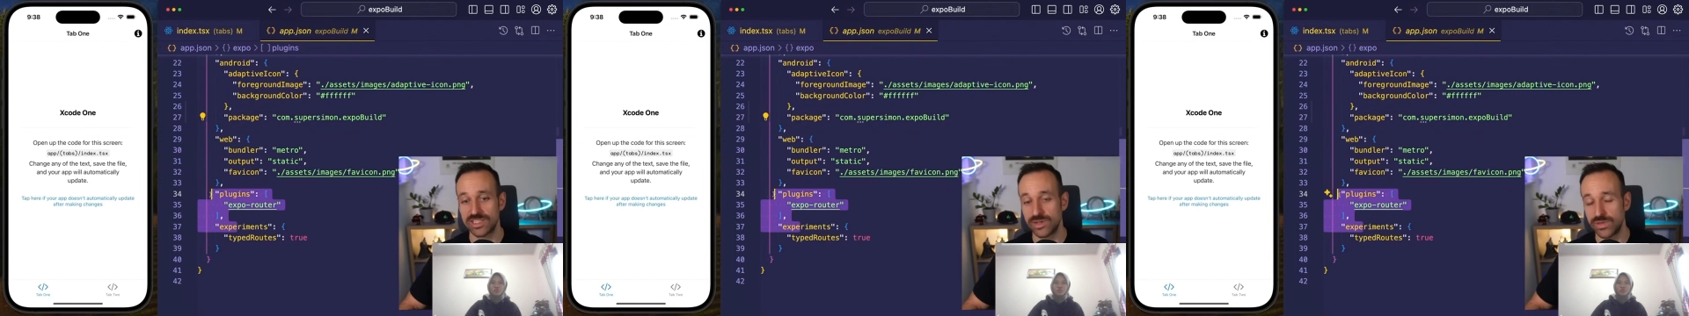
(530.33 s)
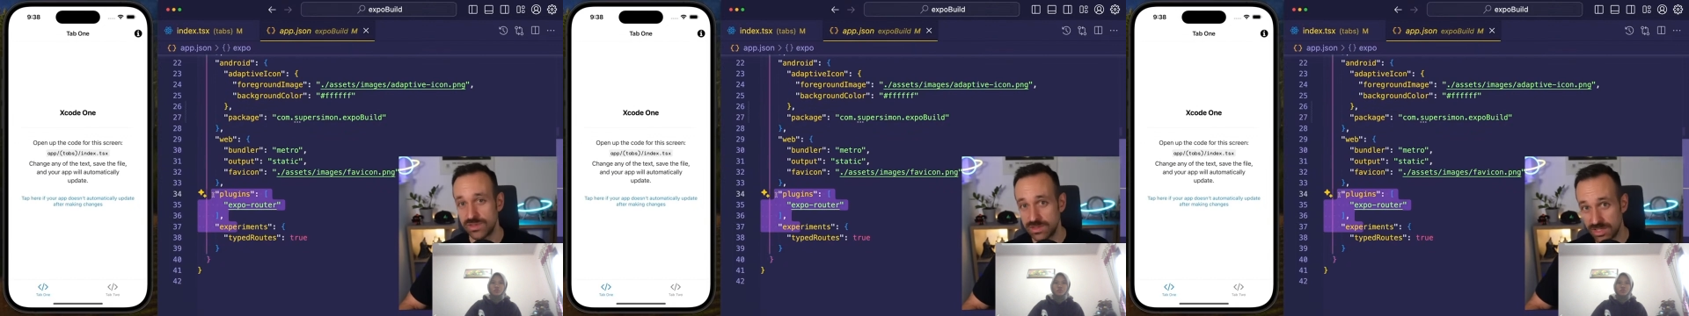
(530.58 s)
So if
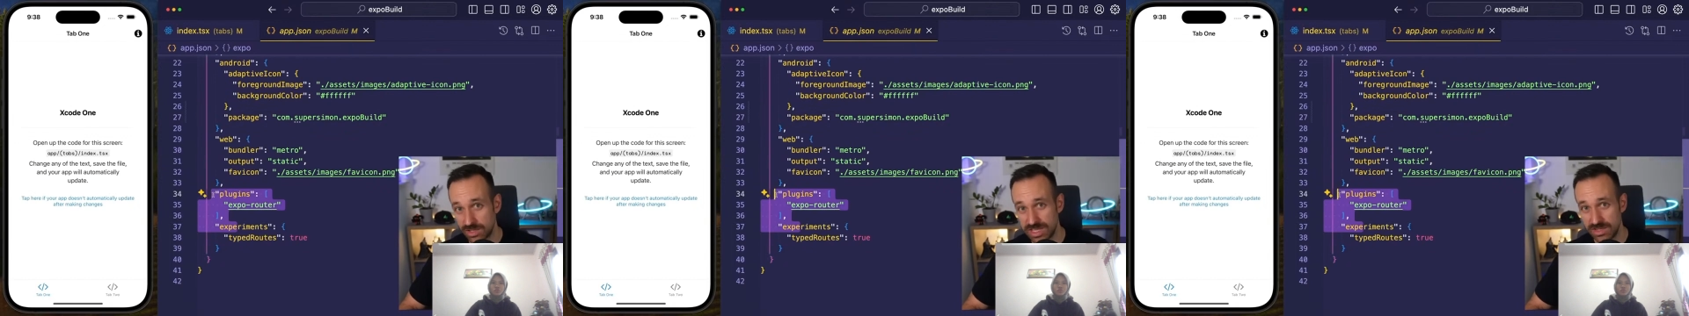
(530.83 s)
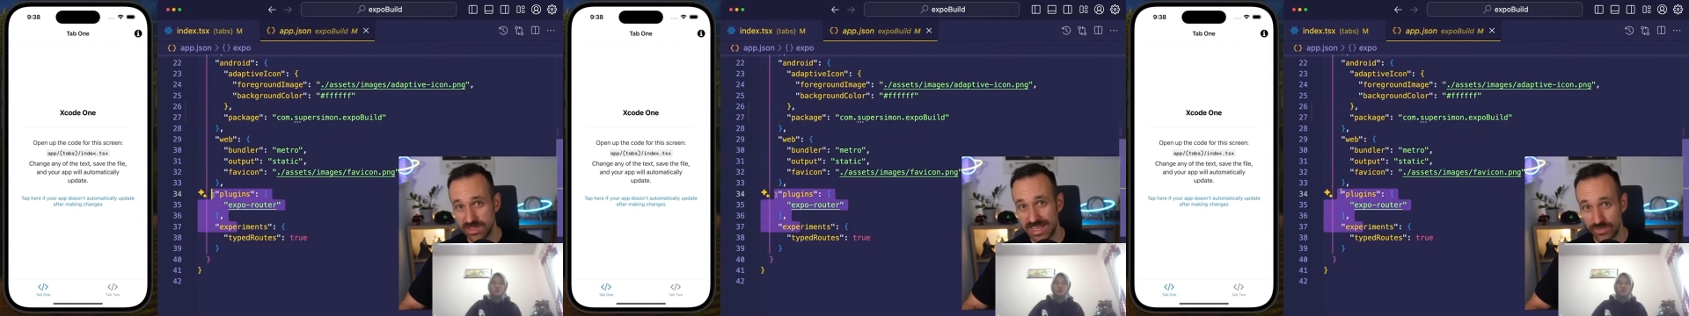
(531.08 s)
you're using
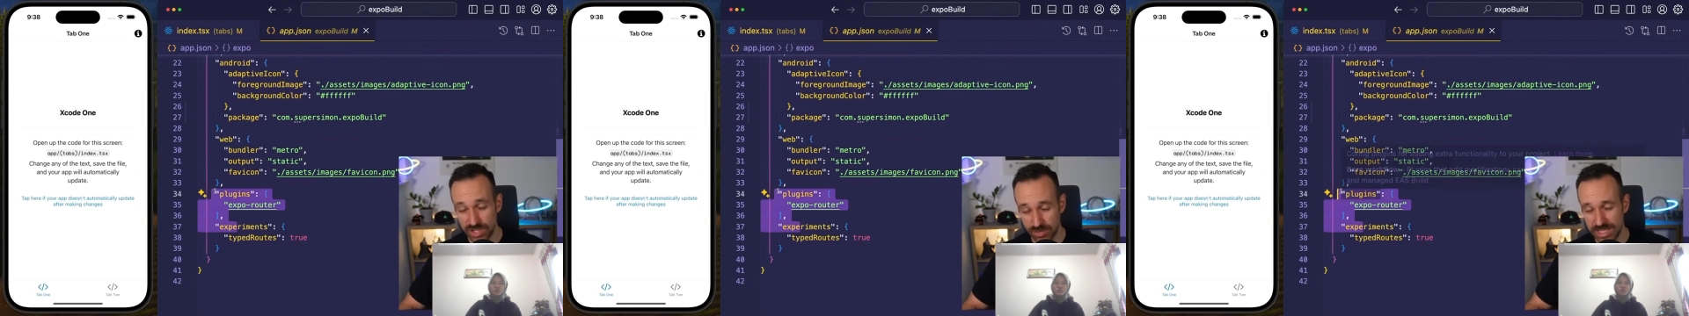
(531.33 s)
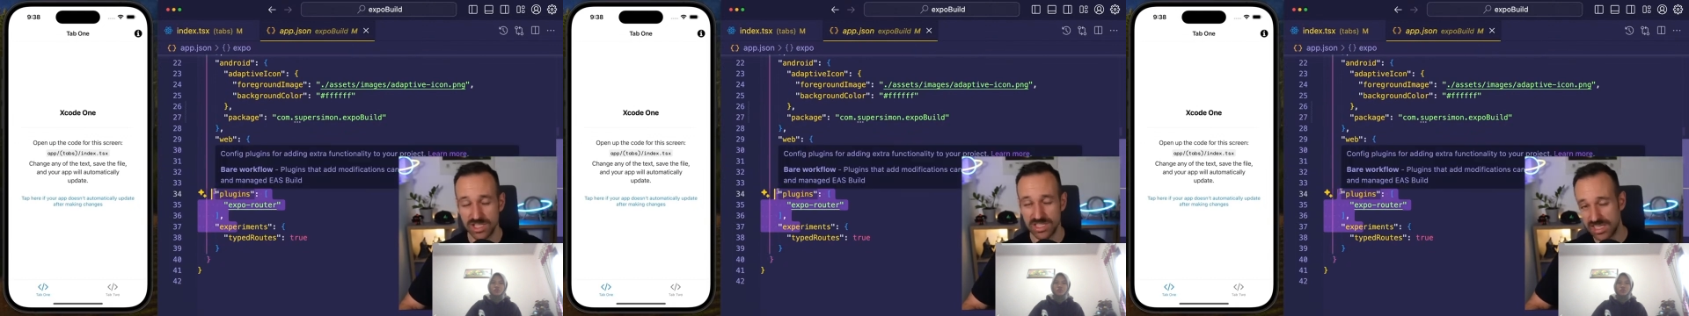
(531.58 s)
continuous native
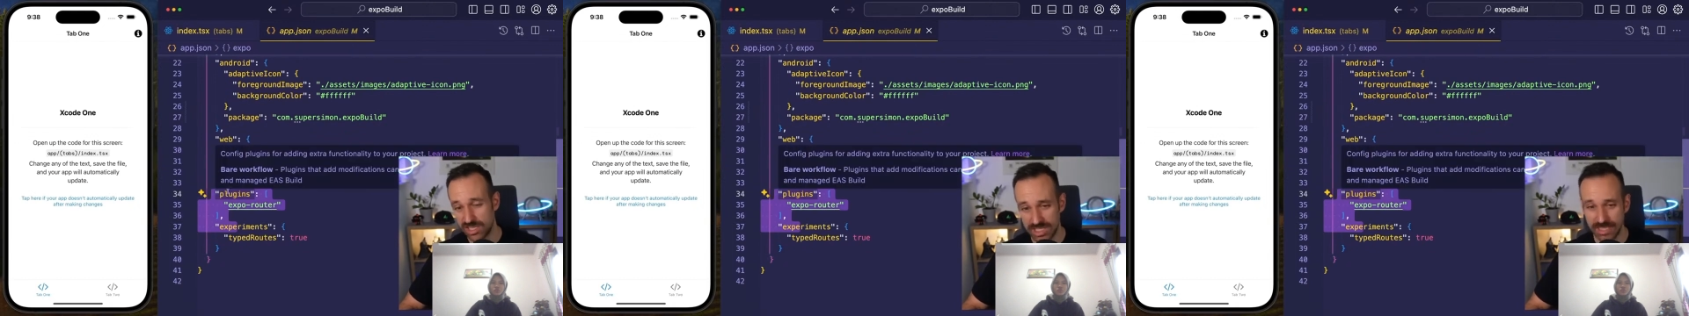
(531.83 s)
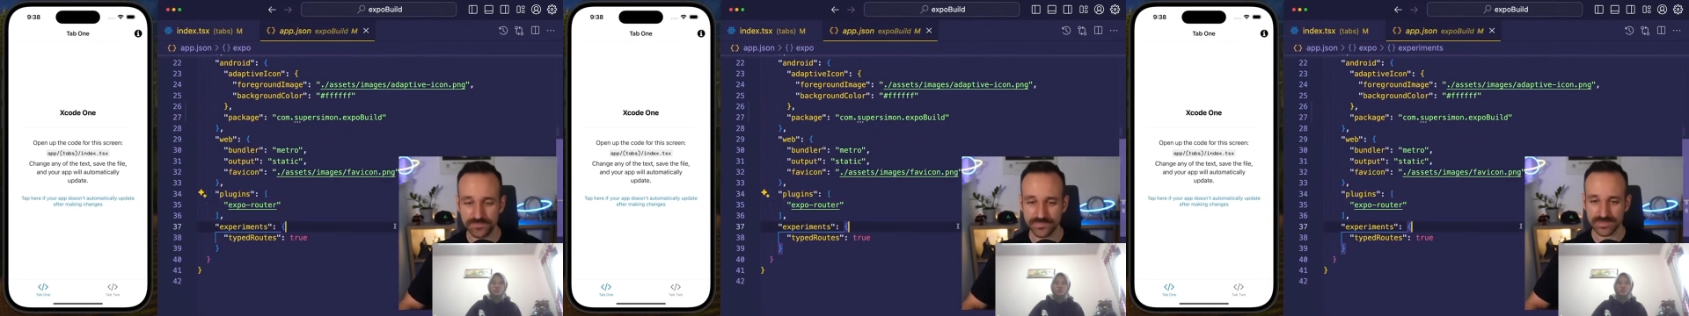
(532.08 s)
generation,
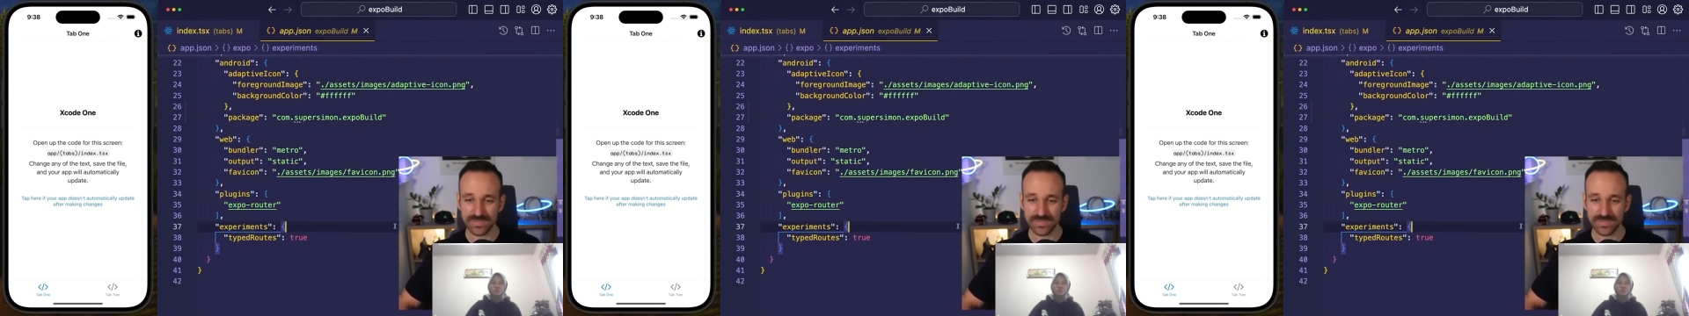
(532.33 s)
CNG,